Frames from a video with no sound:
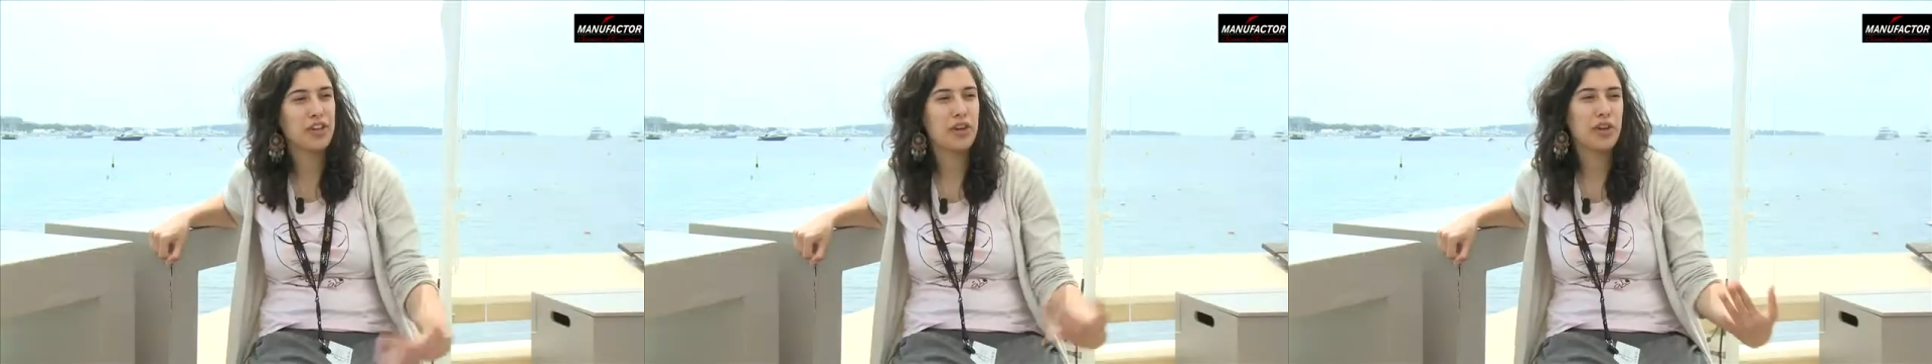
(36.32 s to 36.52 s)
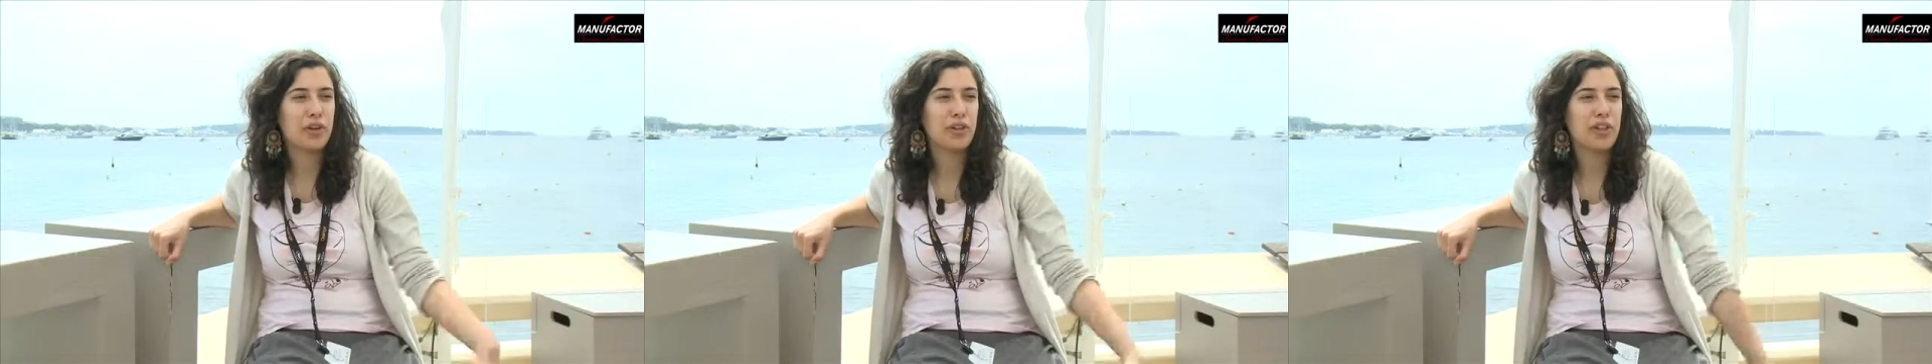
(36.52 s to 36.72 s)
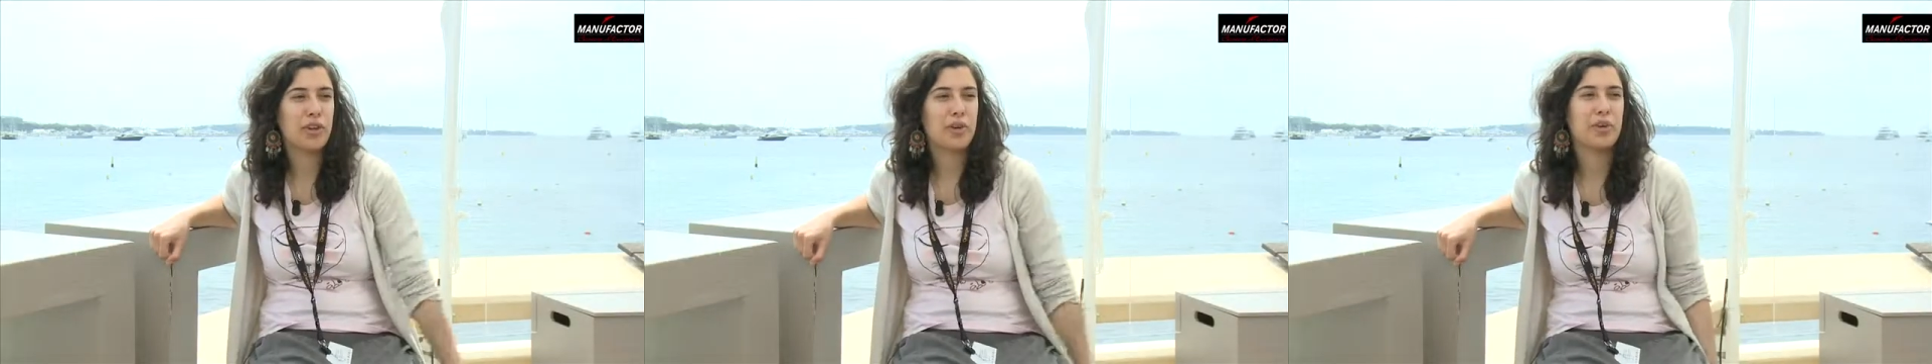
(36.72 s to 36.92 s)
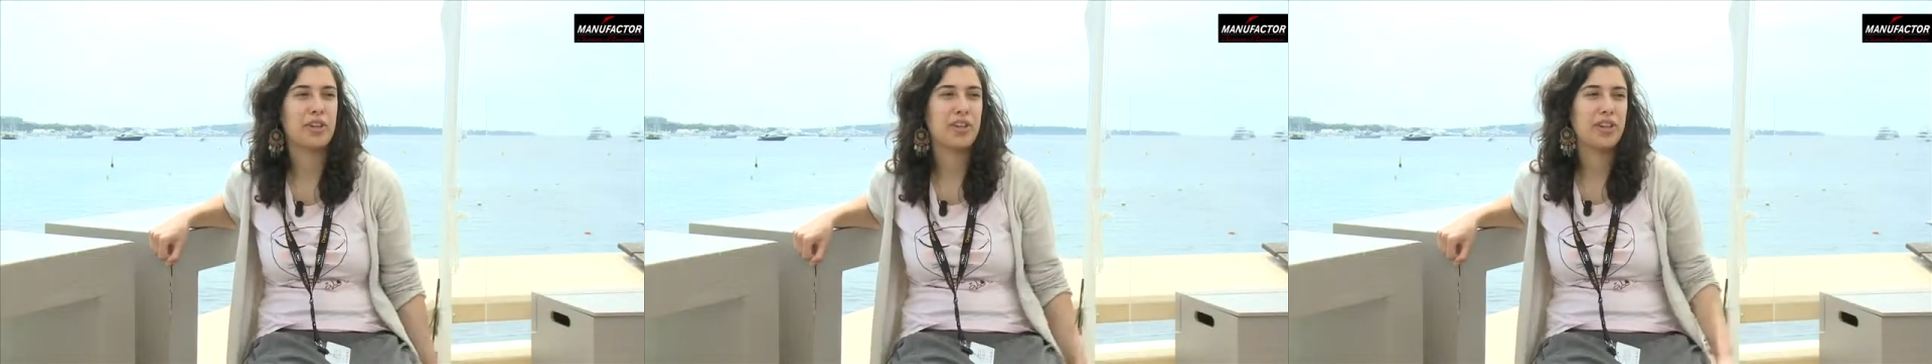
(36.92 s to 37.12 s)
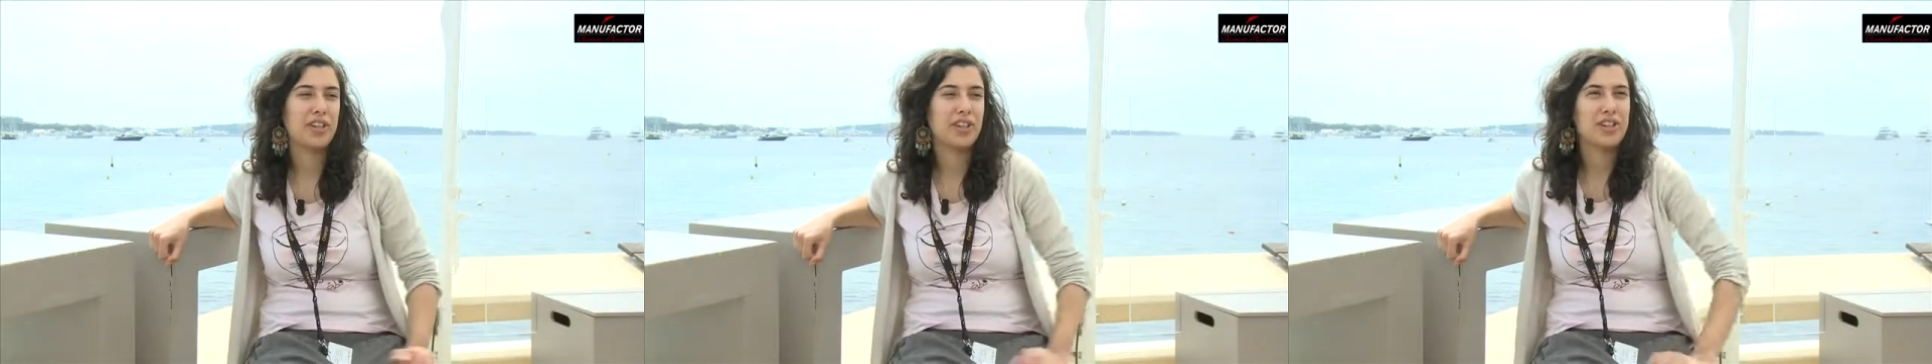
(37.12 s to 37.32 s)
know there
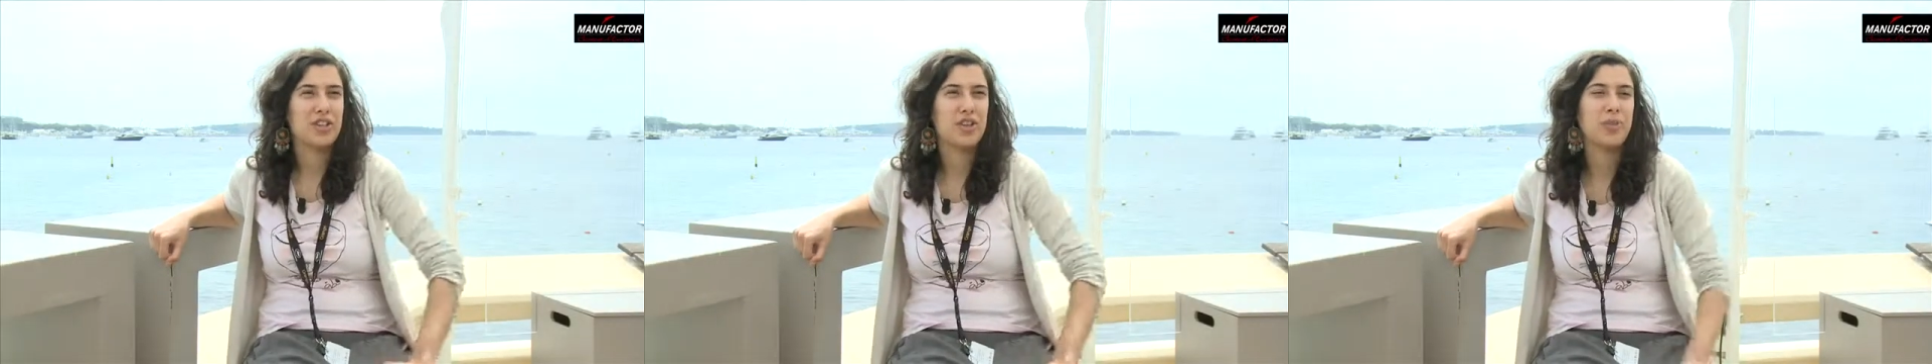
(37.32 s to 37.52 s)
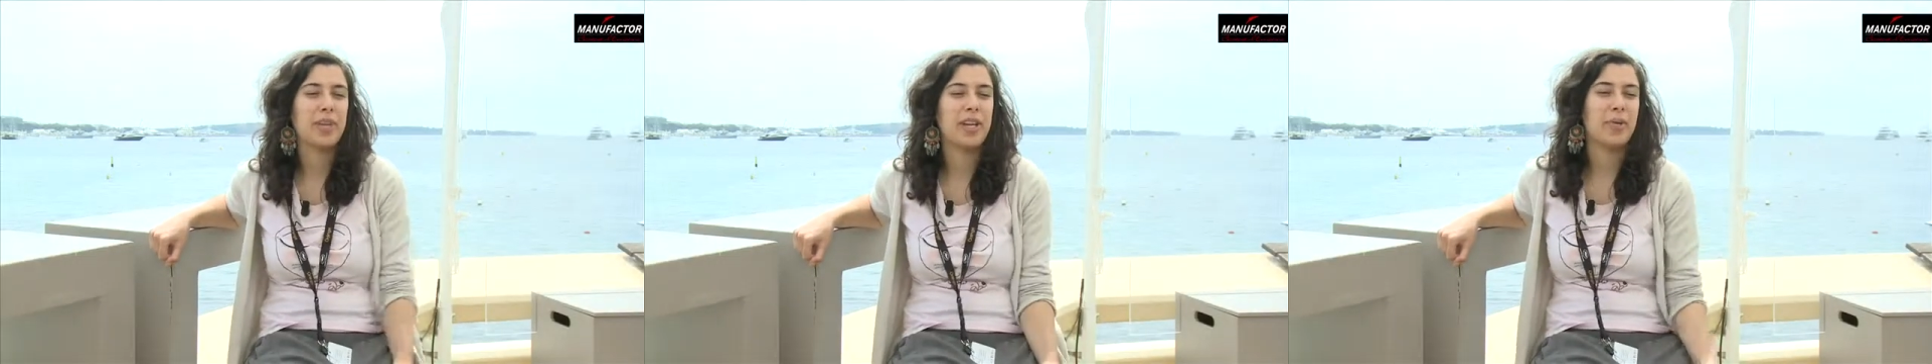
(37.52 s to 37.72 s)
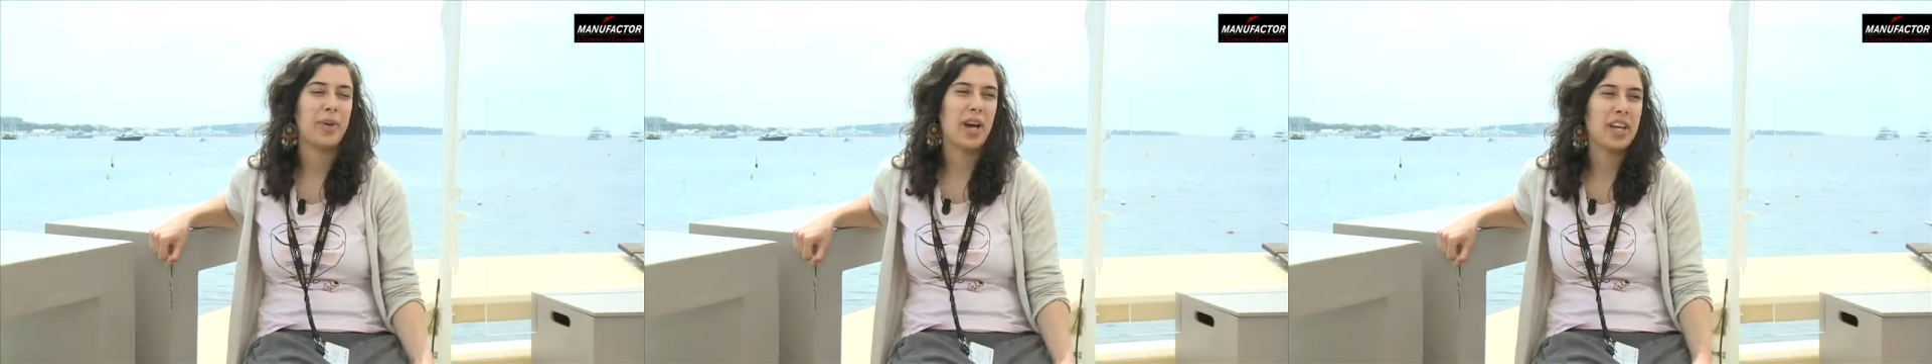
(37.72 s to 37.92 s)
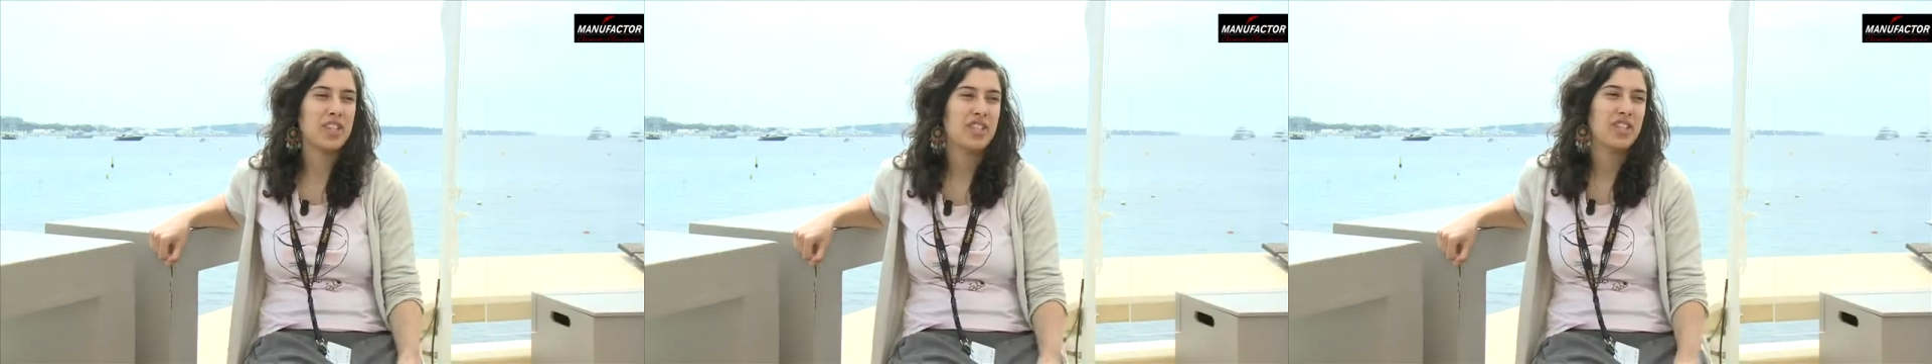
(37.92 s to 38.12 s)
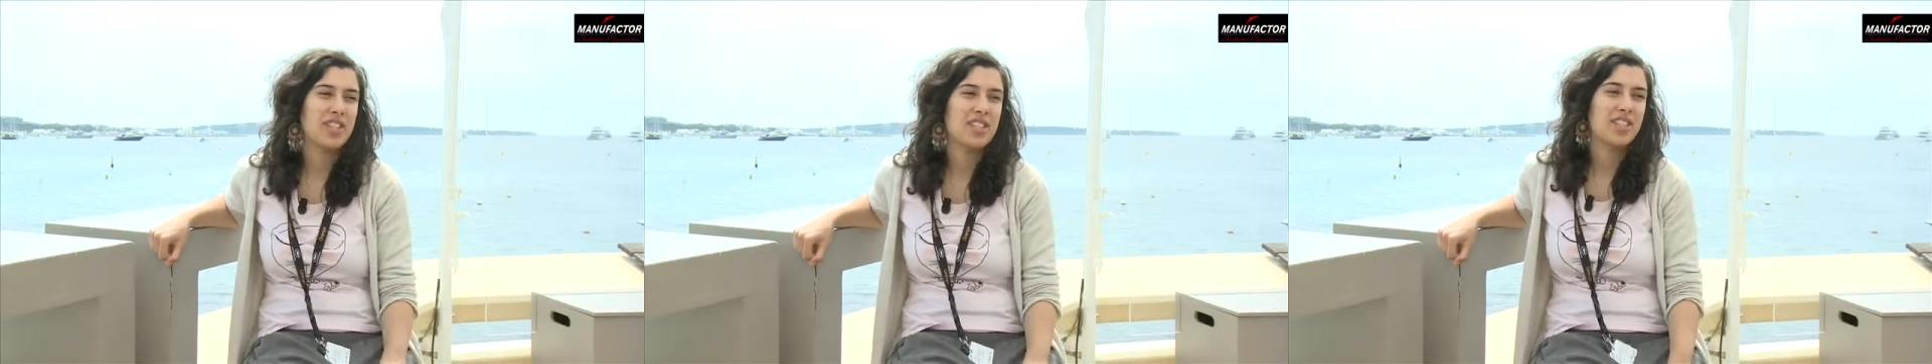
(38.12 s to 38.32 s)
were so many
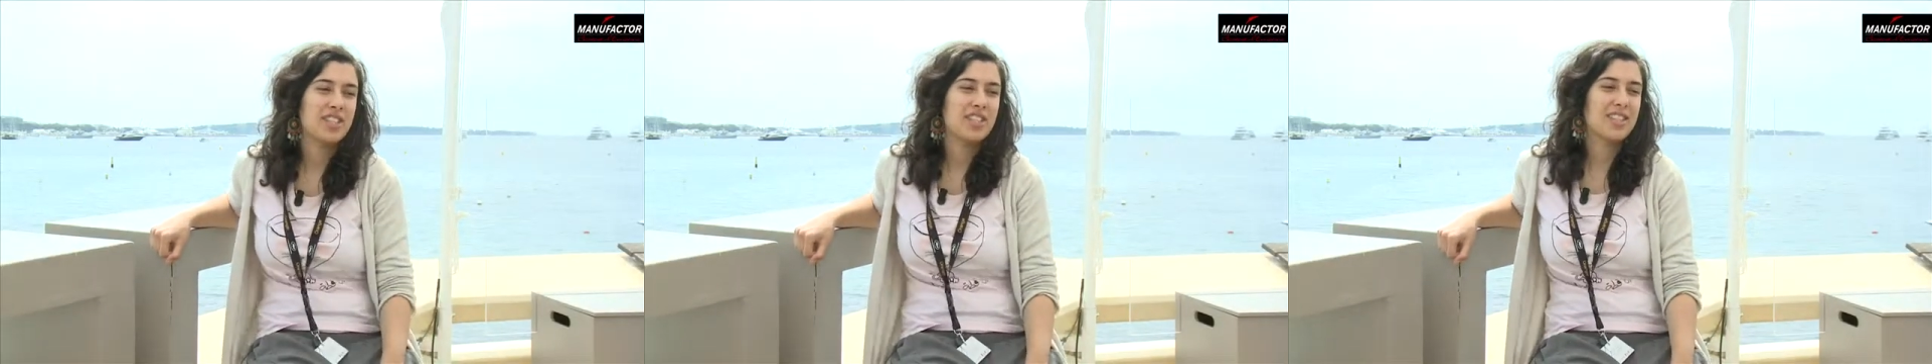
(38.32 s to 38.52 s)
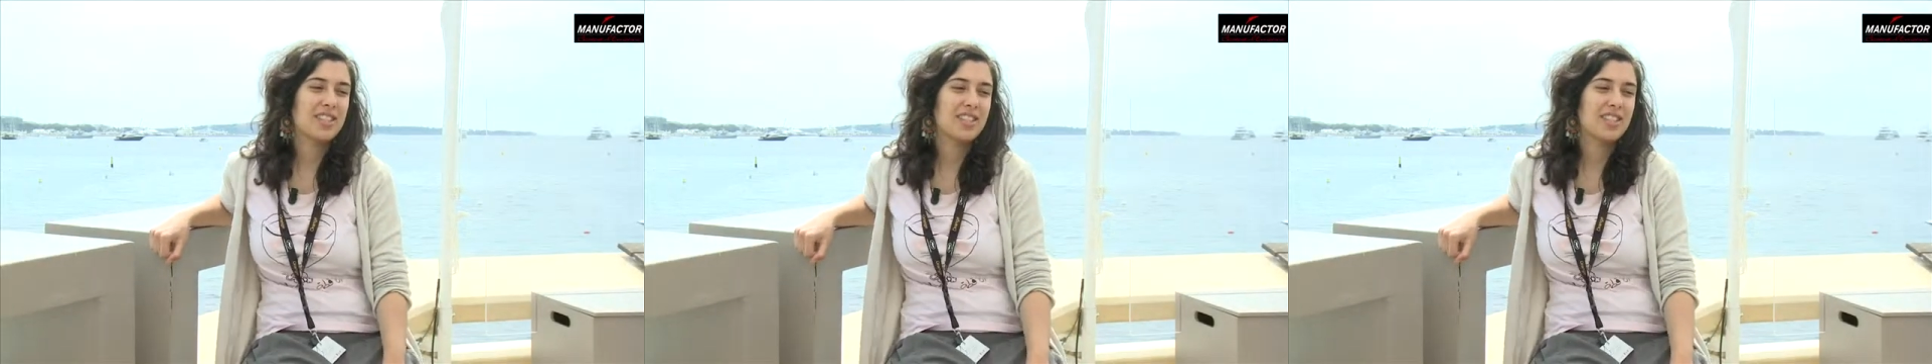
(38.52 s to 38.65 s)
badges